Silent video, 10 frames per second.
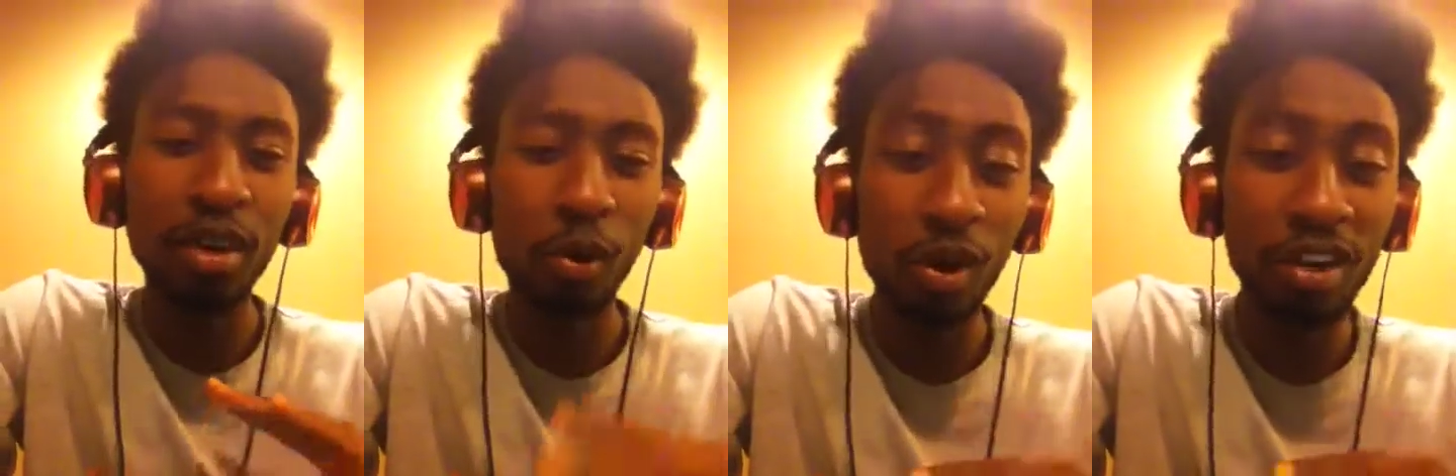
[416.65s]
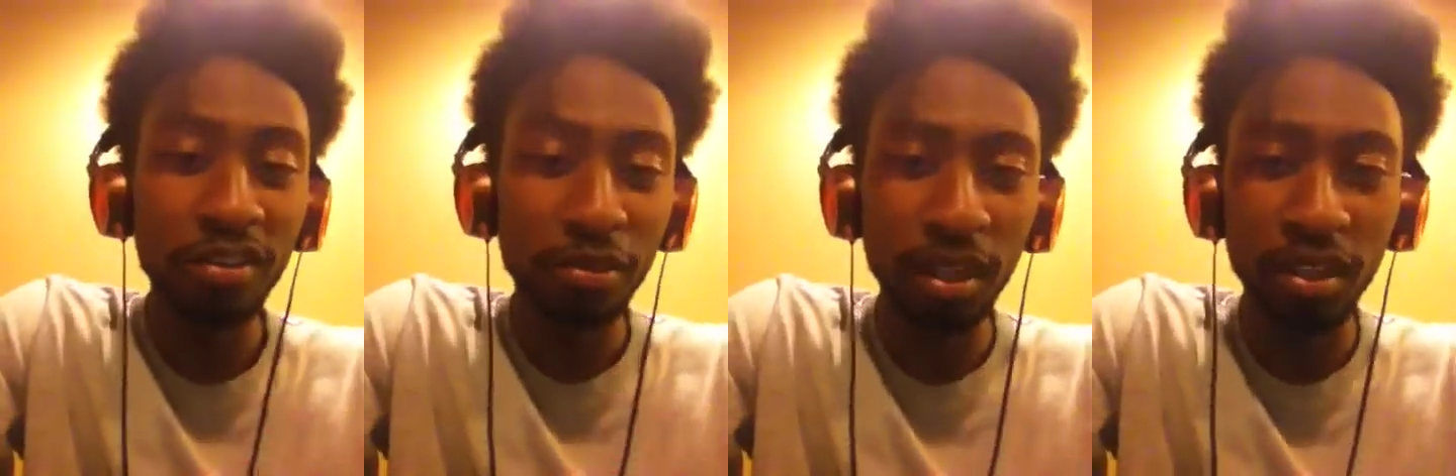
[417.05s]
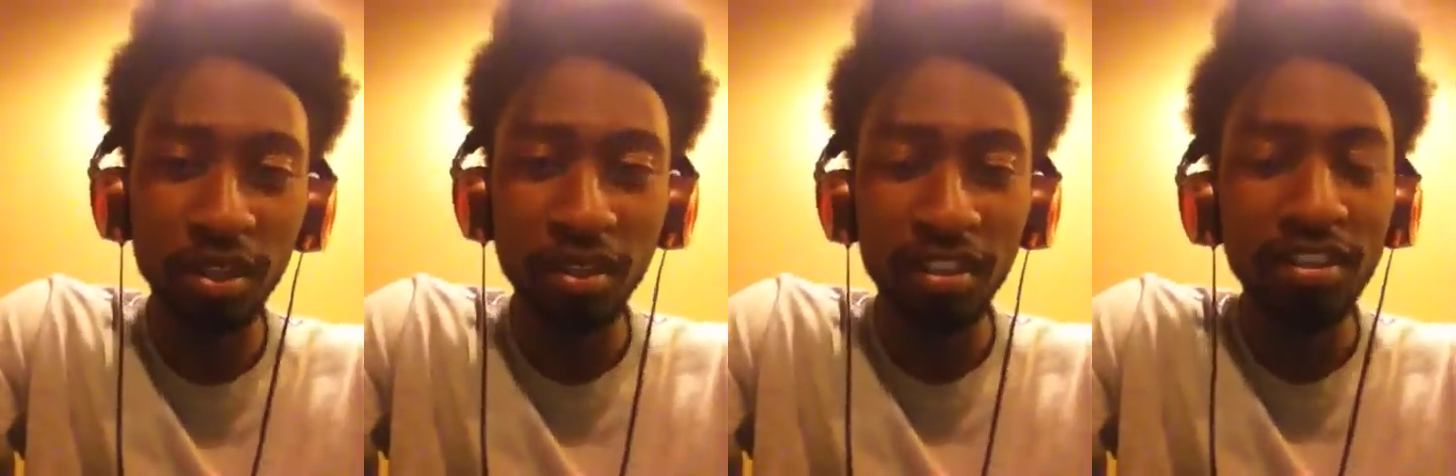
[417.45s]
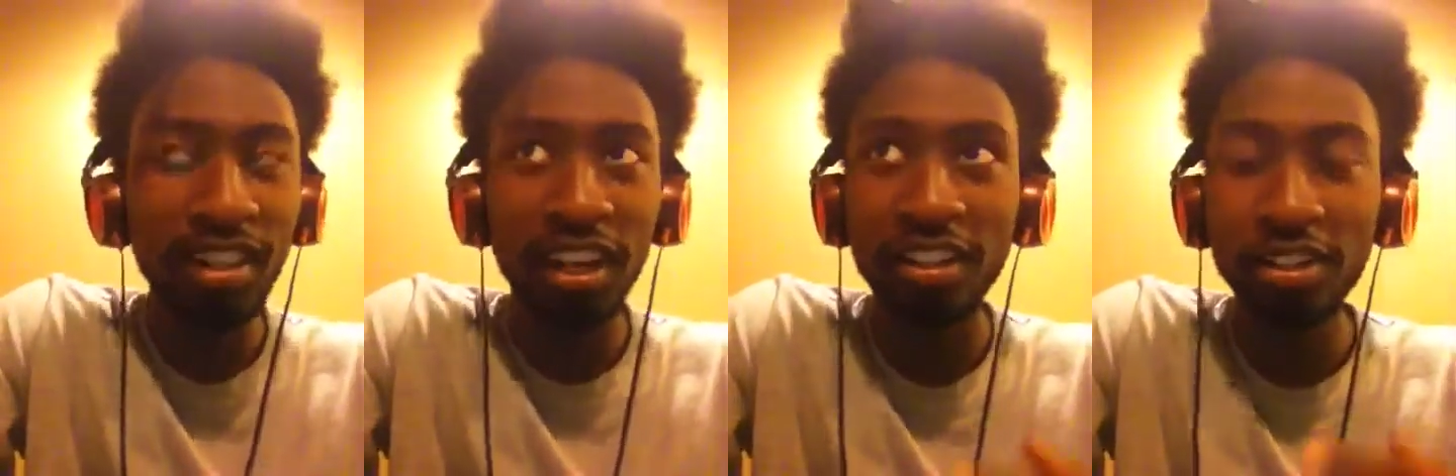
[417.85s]
one of many
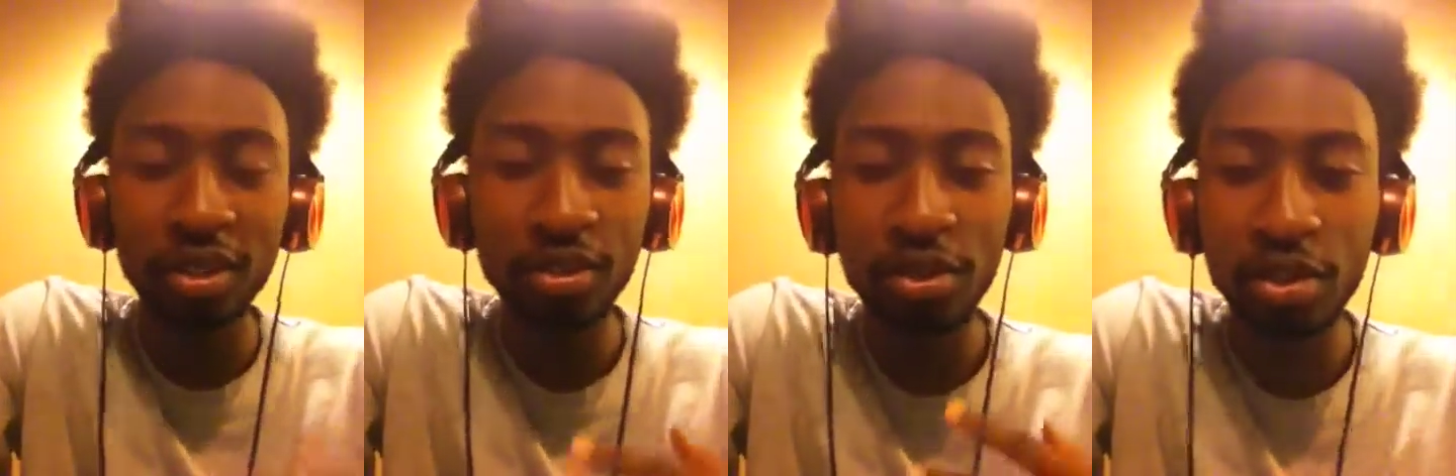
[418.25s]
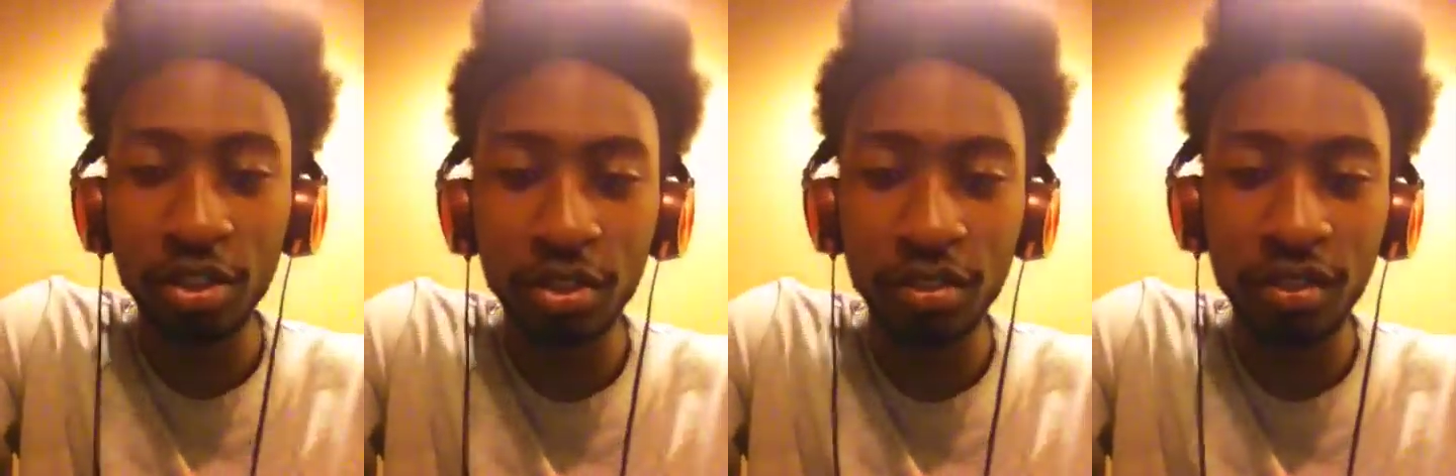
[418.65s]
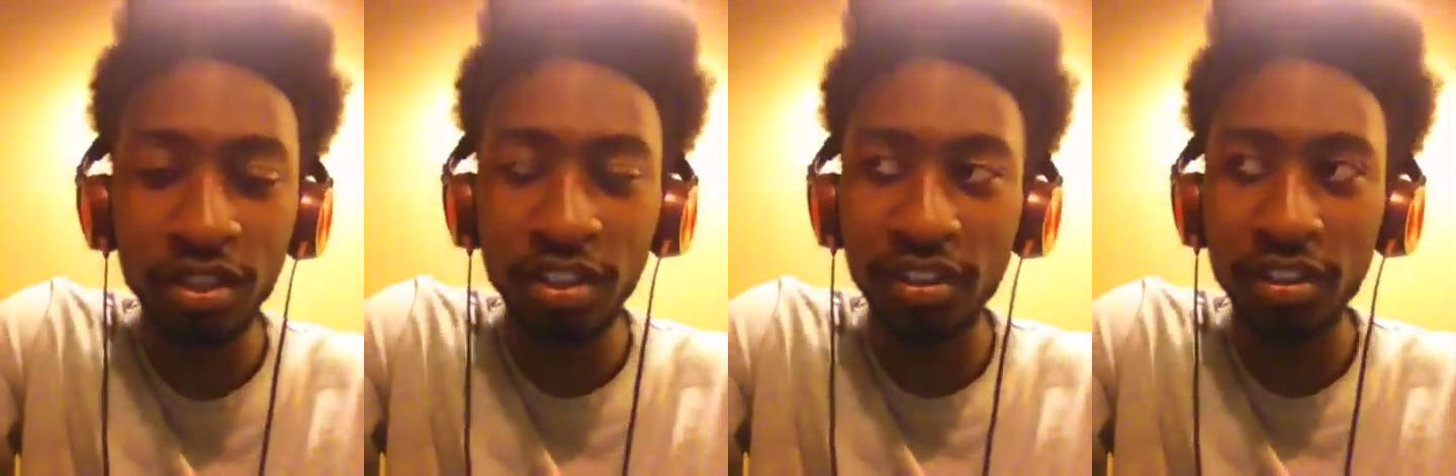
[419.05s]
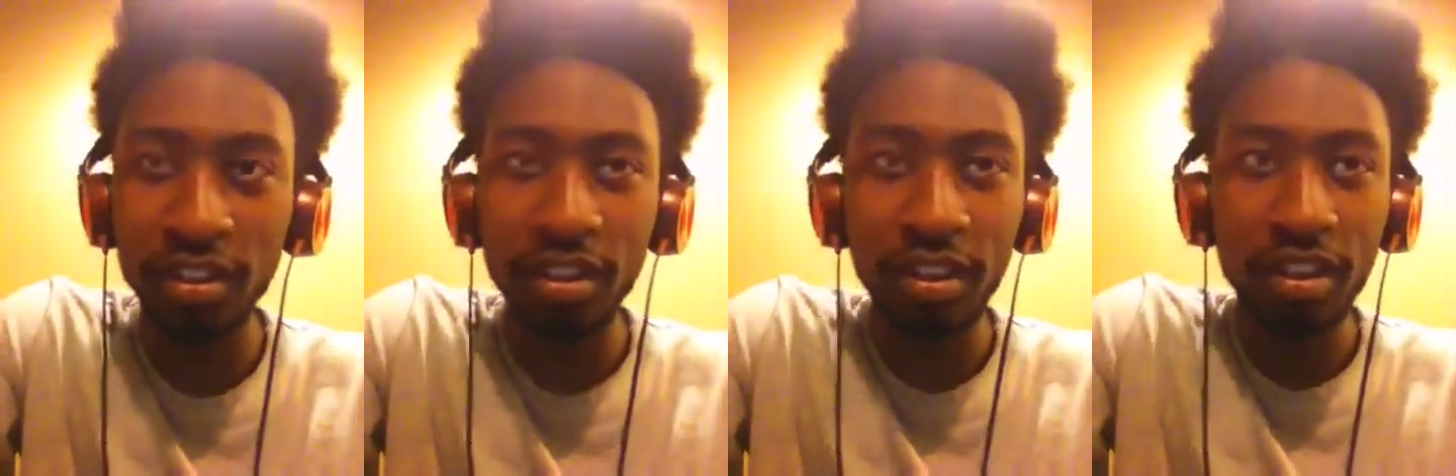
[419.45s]
that I don't show. And
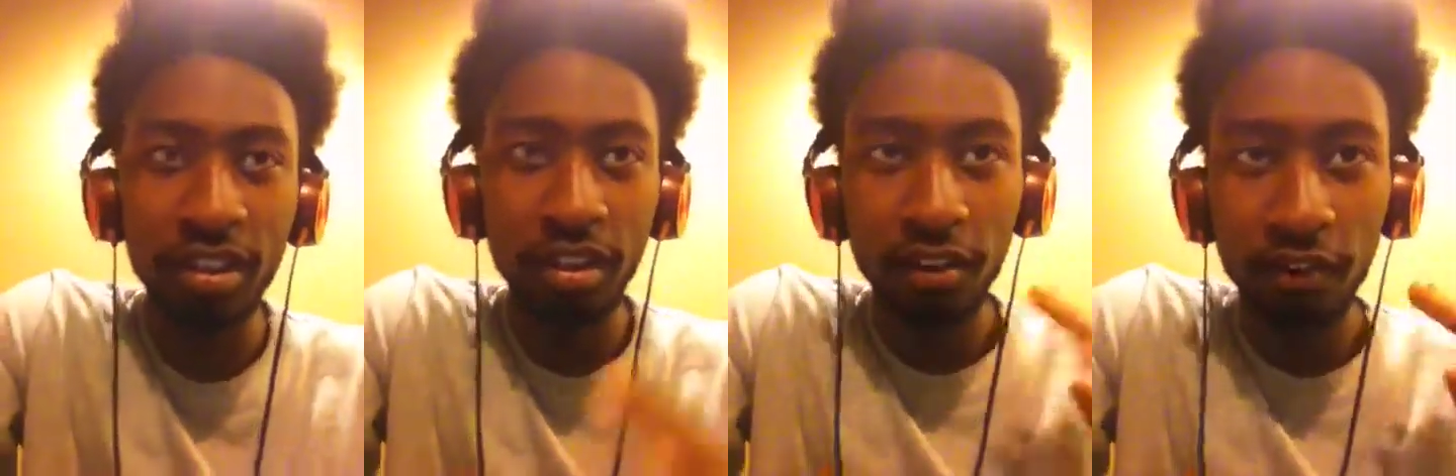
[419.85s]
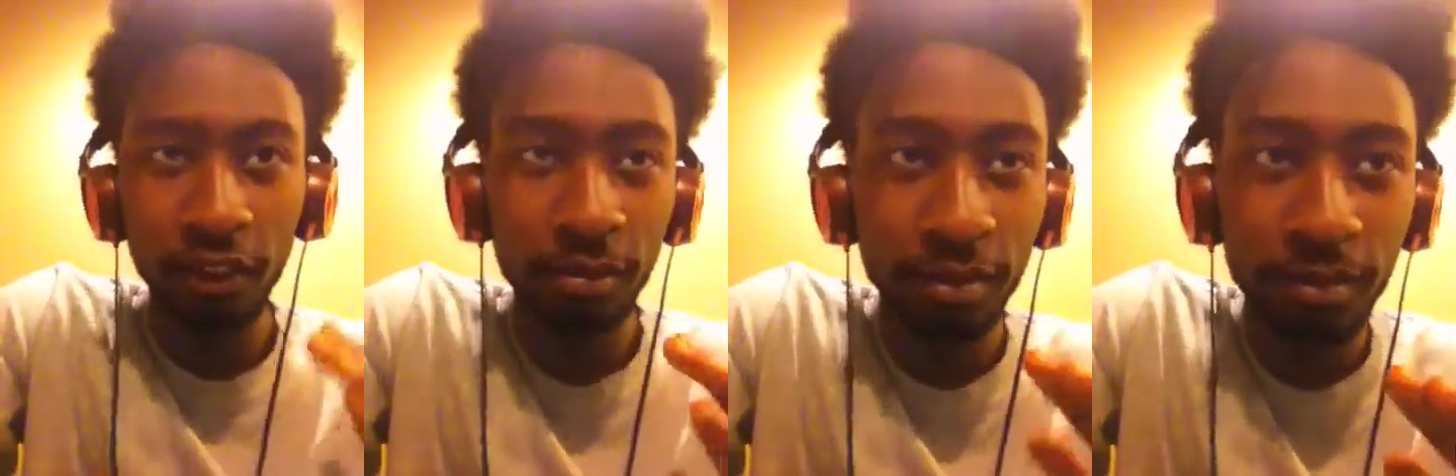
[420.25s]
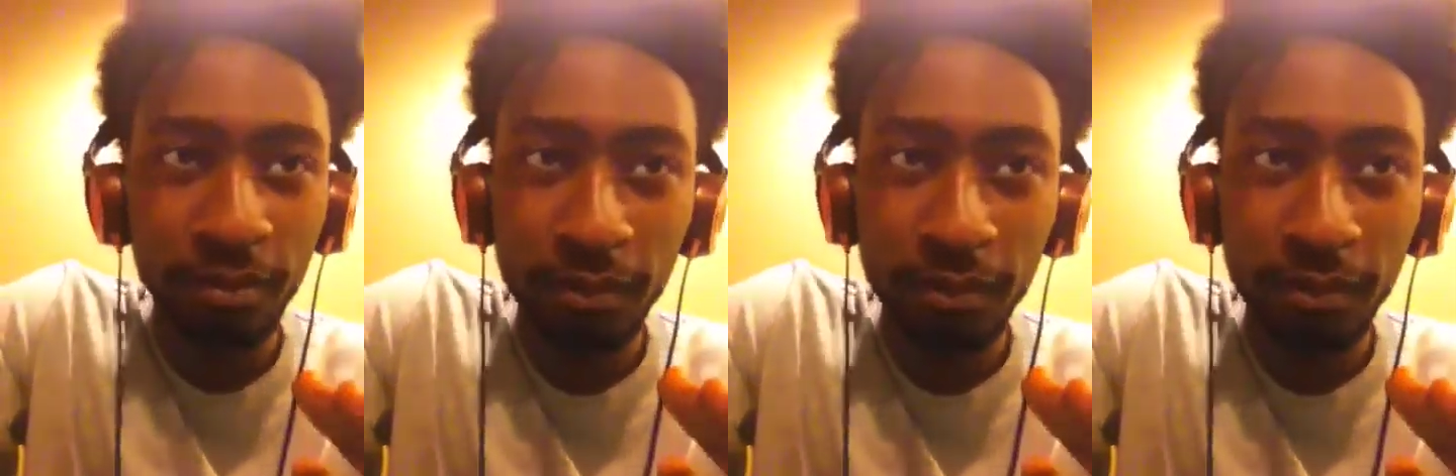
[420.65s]
from,